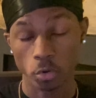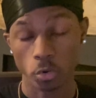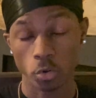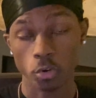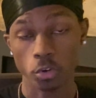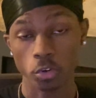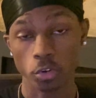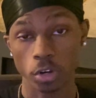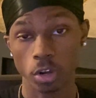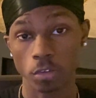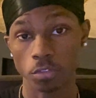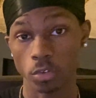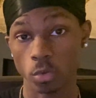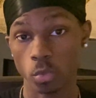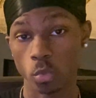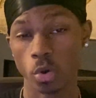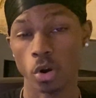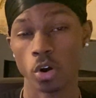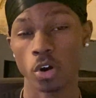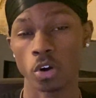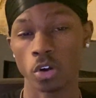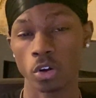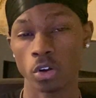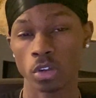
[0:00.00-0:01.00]
order of the
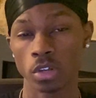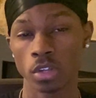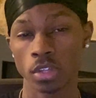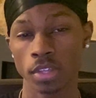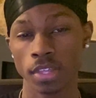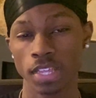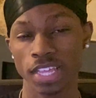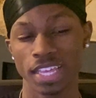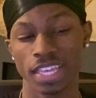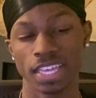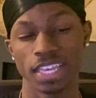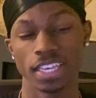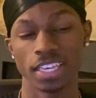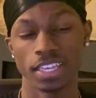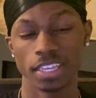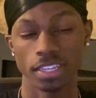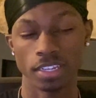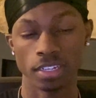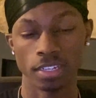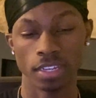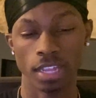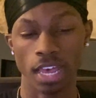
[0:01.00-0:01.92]
wall. And